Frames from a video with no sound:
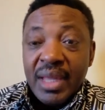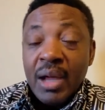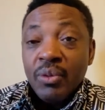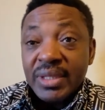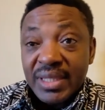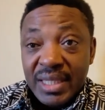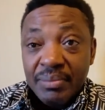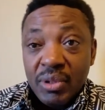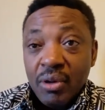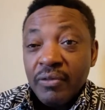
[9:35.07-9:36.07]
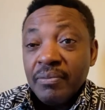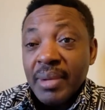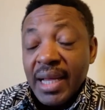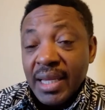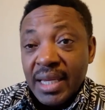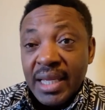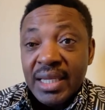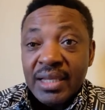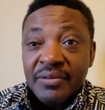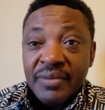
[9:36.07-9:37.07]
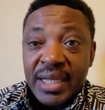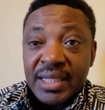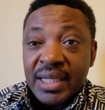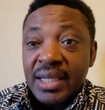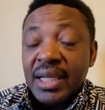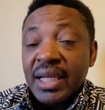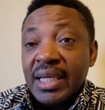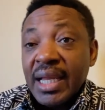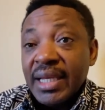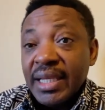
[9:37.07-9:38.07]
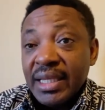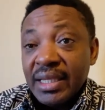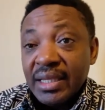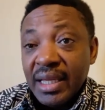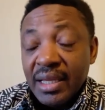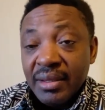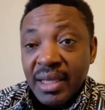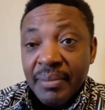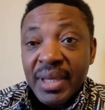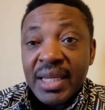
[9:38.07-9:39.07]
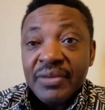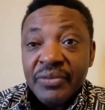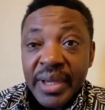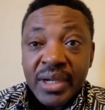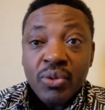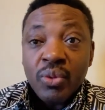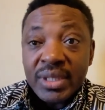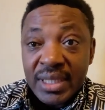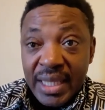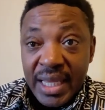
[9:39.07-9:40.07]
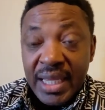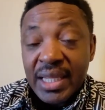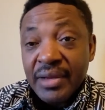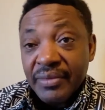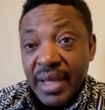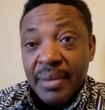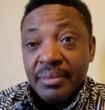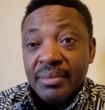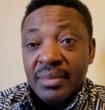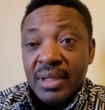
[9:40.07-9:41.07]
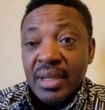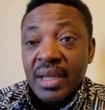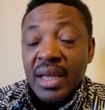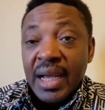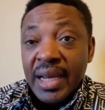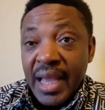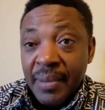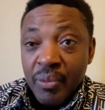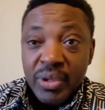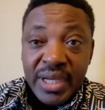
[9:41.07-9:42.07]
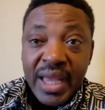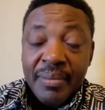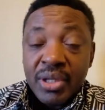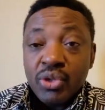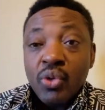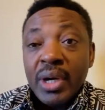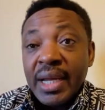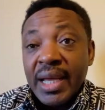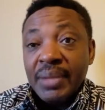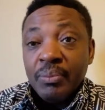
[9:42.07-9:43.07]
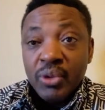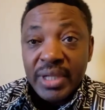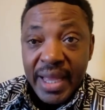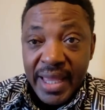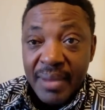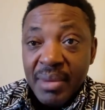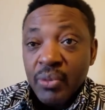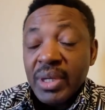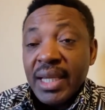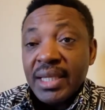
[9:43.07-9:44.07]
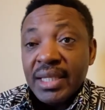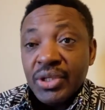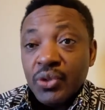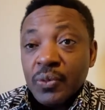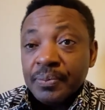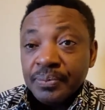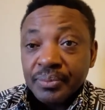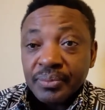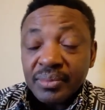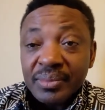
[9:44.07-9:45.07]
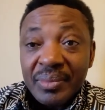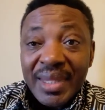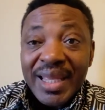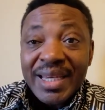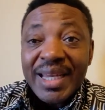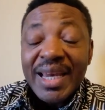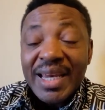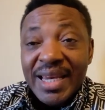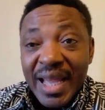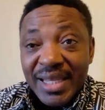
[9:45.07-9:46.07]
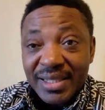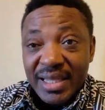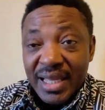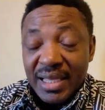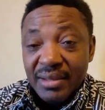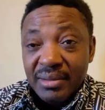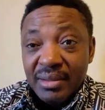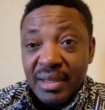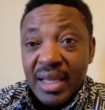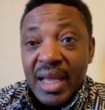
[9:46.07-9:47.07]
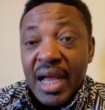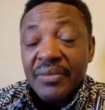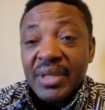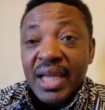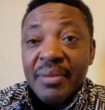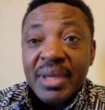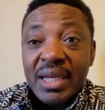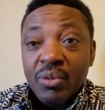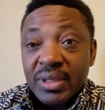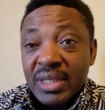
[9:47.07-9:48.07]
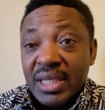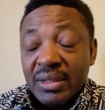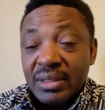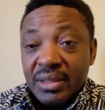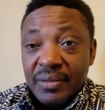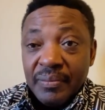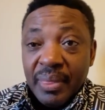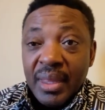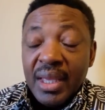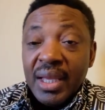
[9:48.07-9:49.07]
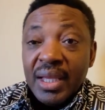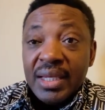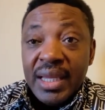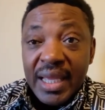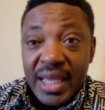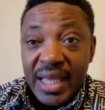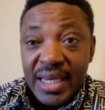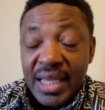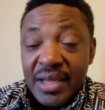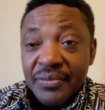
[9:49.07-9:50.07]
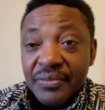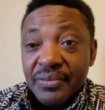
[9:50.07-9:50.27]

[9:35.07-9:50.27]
I was tipped off by an ADF fighter that the Kemende vehicle was in the ADF camp. And I approached Ayabacho and I approached Ayamba with that issue. The next day, after Kemende was killed, the ADF